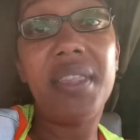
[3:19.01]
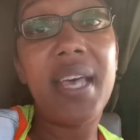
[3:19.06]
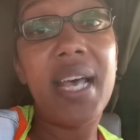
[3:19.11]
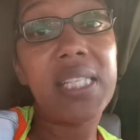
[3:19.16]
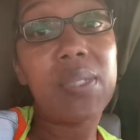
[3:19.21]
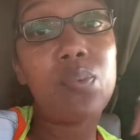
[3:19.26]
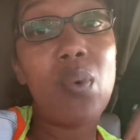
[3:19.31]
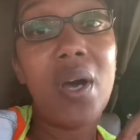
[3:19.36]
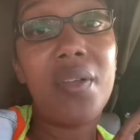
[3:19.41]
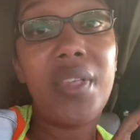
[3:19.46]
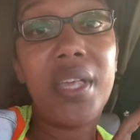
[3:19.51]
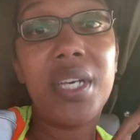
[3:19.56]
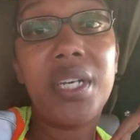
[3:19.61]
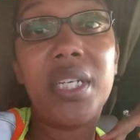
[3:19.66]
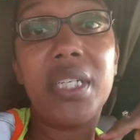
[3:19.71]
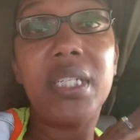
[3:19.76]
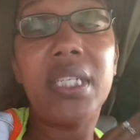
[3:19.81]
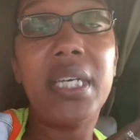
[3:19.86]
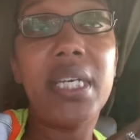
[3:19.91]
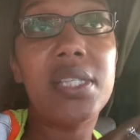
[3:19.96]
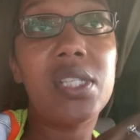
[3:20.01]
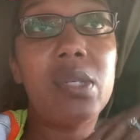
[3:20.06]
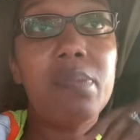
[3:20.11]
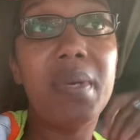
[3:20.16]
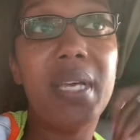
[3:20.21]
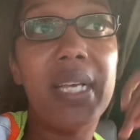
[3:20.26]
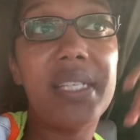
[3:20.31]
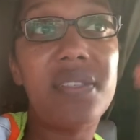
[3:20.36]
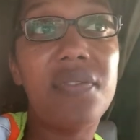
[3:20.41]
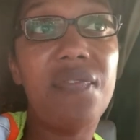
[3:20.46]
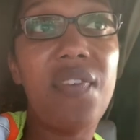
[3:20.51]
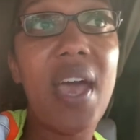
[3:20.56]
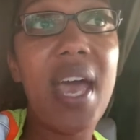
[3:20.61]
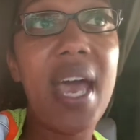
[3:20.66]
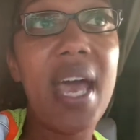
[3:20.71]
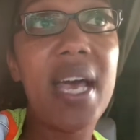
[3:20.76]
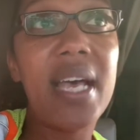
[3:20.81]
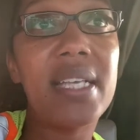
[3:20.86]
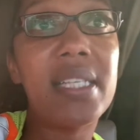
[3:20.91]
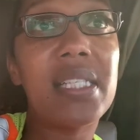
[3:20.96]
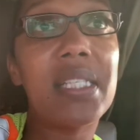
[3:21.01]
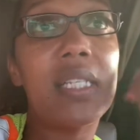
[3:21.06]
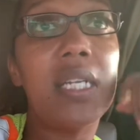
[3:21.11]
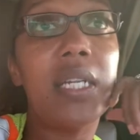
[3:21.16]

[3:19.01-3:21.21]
that's why they couldn't get to me as fast.